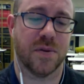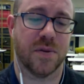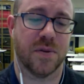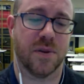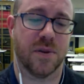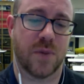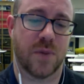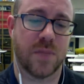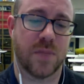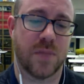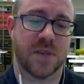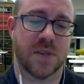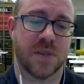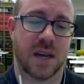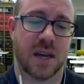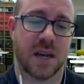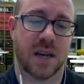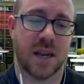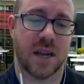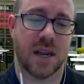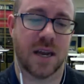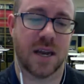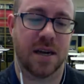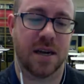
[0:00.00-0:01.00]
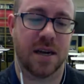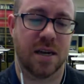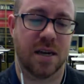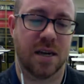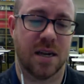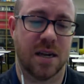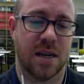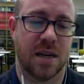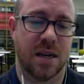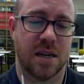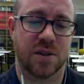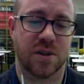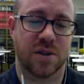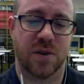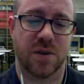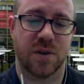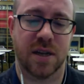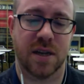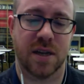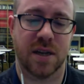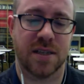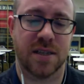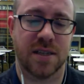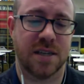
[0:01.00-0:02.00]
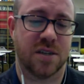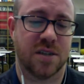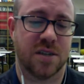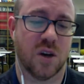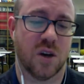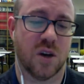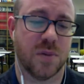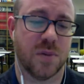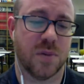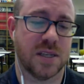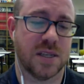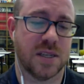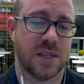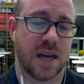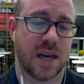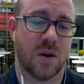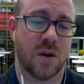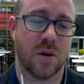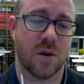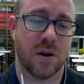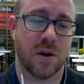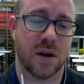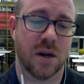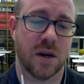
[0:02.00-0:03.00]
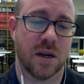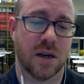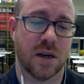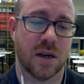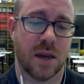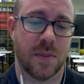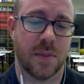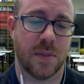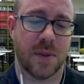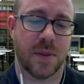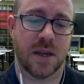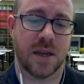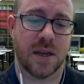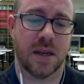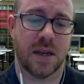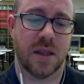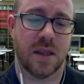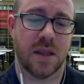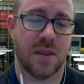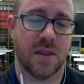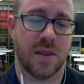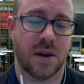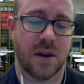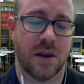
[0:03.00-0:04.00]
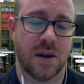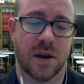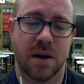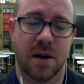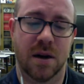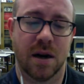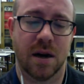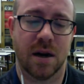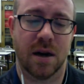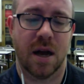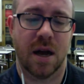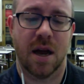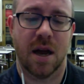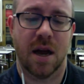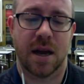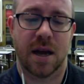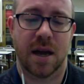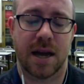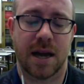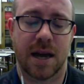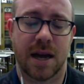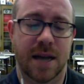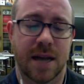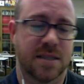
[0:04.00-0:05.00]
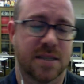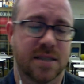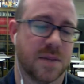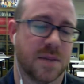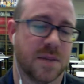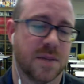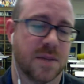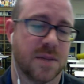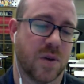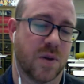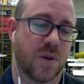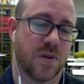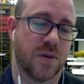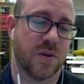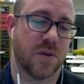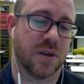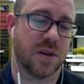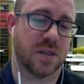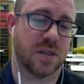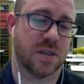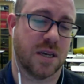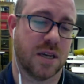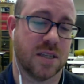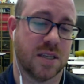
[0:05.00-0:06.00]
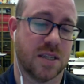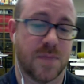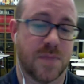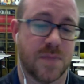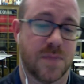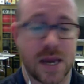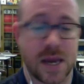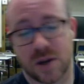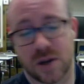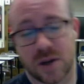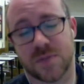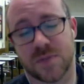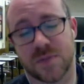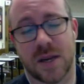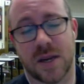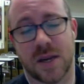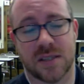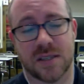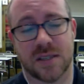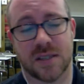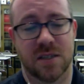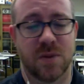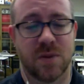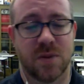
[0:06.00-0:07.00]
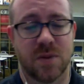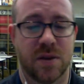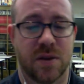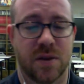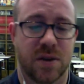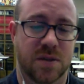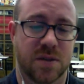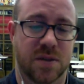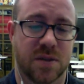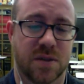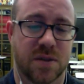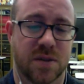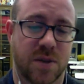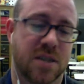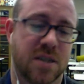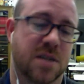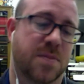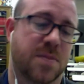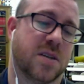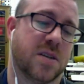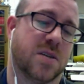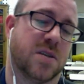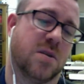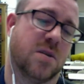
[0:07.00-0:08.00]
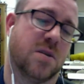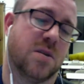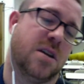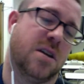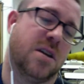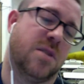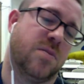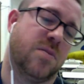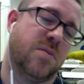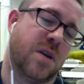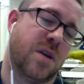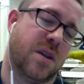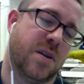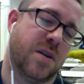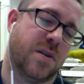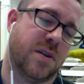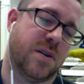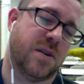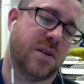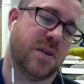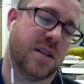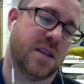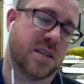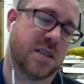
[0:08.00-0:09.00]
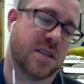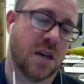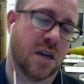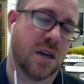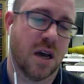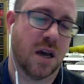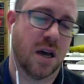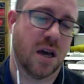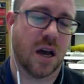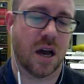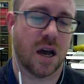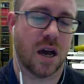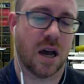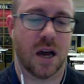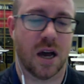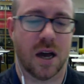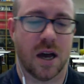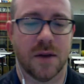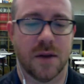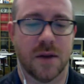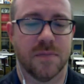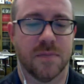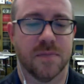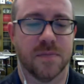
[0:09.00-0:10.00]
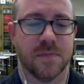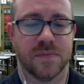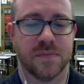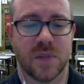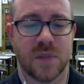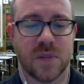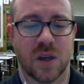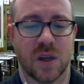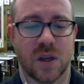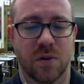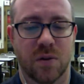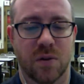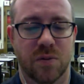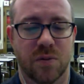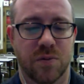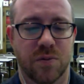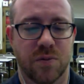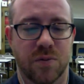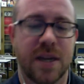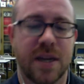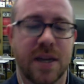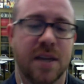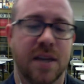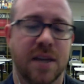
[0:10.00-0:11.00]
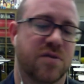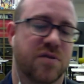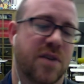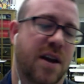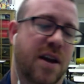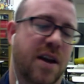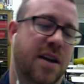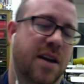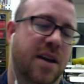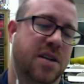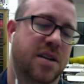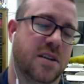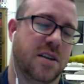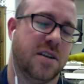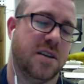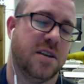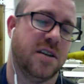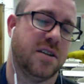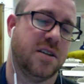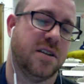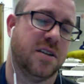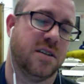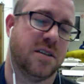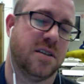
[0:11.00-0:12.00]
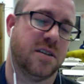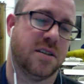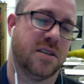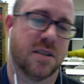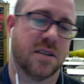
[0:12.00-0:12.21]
website, and it is great. It's edutopia.org. I mean, their concepts, whether it is maker spaces, whether it's project-based learning, whether it's reading strategies,